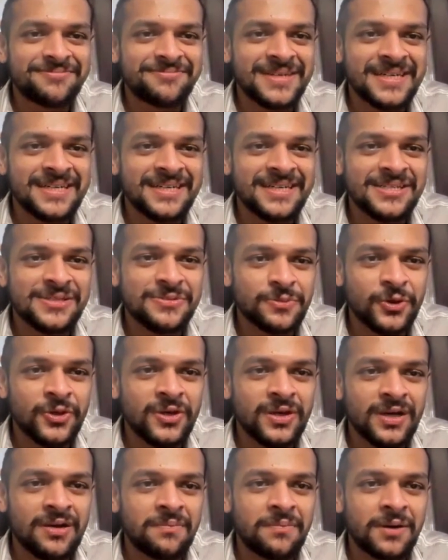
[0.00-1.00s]
But it's
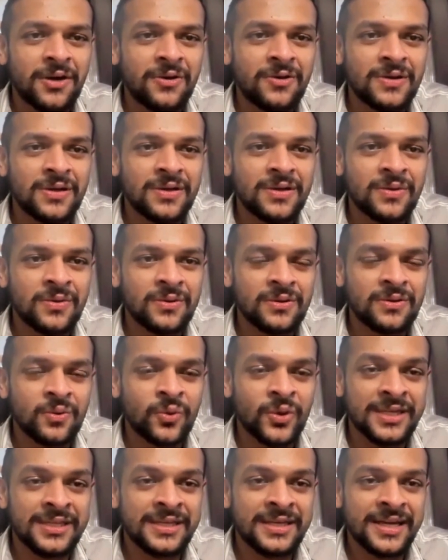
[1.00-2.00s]
more about
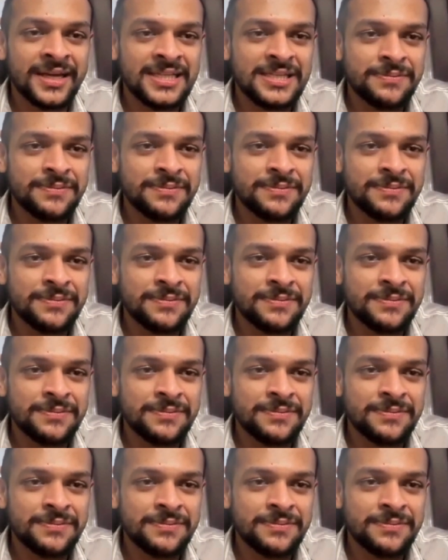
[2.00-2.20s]
what they're